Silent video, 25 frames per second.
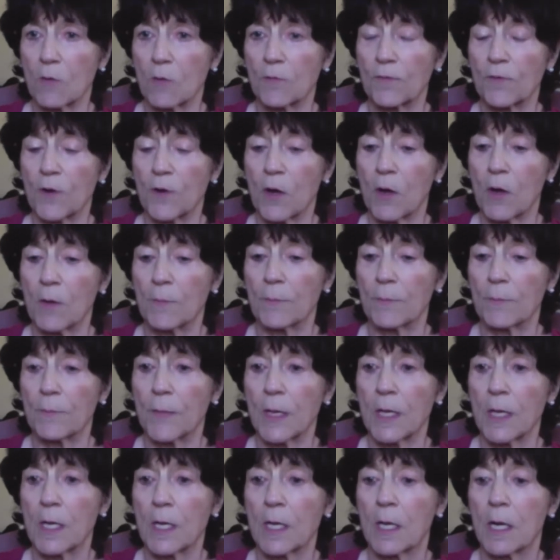from
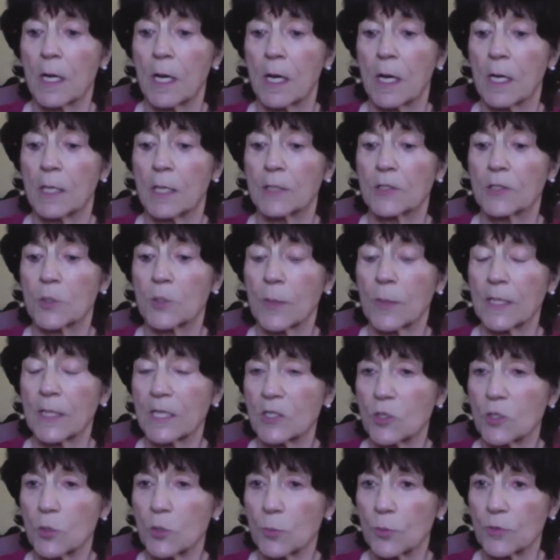uh,
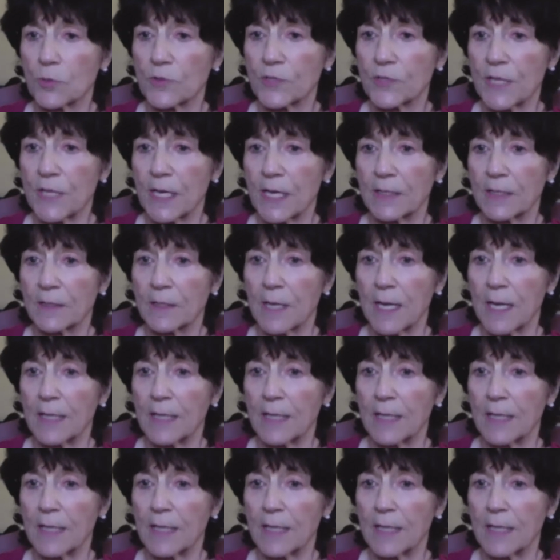22%,